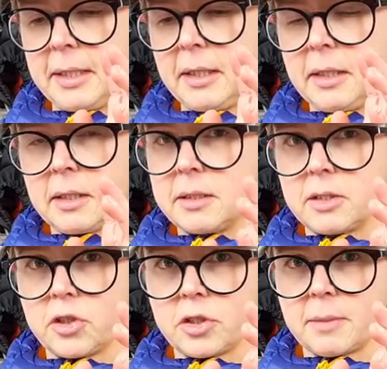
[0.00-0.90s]
because
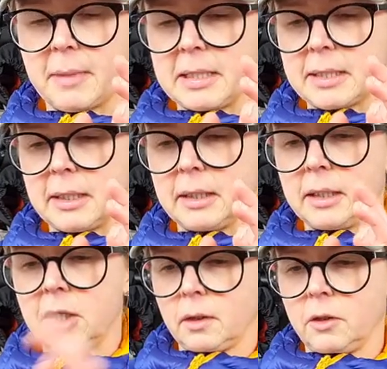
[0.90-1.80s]
it's just amazing.
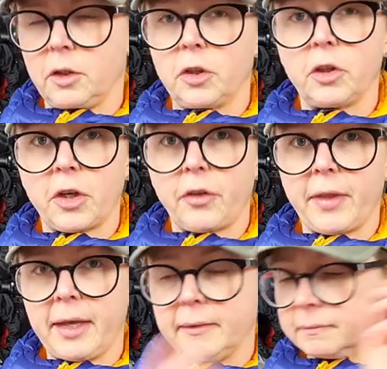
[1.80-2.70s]
We'll cook it on
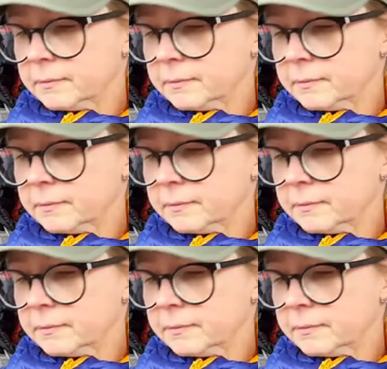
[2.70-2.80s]
there.